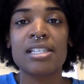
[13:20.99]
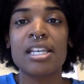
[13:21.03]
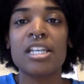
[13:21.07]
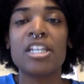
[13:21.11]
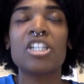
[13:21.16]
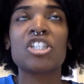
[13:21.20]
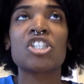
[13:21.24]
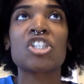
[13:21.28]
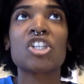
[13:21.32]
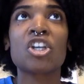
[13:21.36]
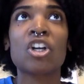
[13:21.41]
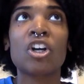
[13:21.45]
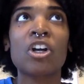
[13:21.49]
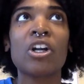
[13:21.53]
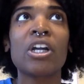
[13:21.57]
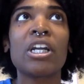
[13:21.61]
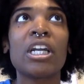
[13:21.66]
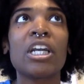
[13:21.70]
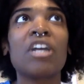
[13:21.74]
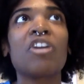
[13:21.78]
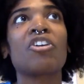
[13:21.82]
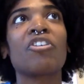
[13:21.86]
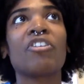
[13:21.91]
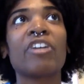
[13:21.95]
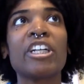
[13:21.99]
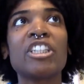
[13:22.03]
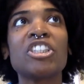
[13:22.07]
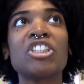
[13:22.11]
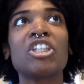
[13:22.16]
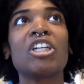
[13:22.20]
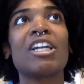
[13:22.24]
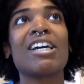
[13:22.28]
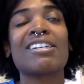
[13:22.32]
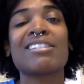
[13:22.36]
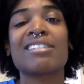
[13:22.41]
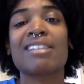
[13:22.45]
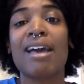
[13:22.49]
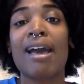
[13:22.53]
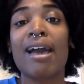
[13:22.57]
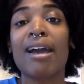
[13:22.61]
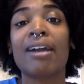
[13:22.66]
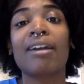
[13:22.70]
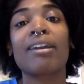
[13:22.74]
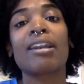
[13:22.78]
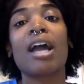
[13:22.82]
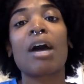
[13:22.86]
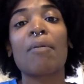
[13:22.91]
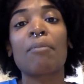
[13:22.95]
in its current iteration as an
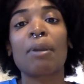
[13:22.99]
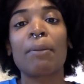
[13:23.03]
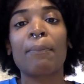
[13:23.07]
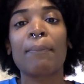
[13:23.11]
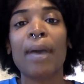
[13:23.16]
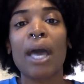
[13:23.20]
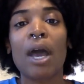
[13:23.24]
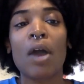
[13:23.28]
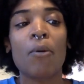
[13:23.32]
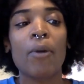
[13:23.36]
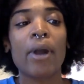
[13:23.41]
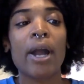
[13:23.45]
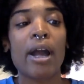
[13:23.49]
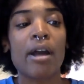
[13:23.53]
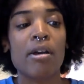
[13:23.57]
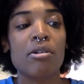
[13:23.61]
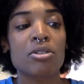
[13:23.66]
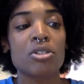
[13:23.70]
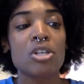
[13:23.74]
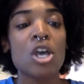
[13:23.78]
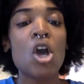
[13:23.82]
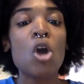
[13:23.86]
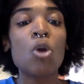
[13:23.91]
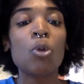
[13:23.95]
economic powerhouse